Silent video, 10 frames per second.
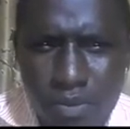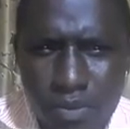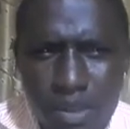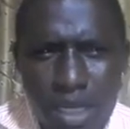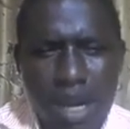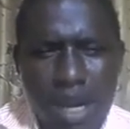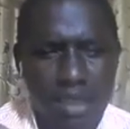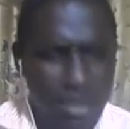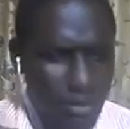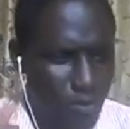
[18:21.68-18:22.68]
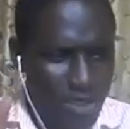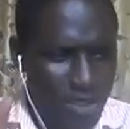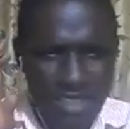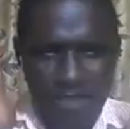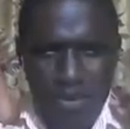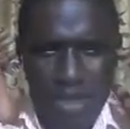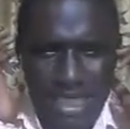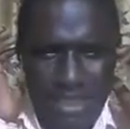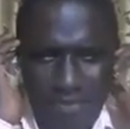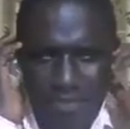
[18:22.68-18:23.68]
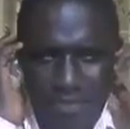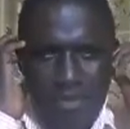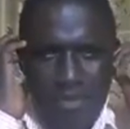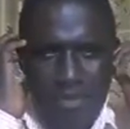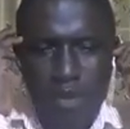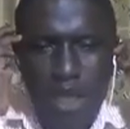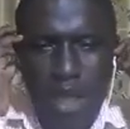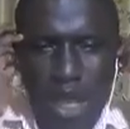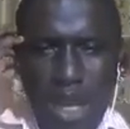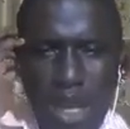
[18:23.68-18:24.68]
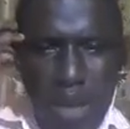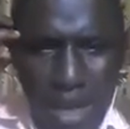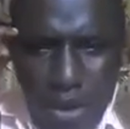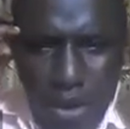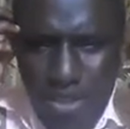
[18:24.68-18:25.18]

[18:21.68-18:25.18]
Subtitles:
The voice is breaking. My host,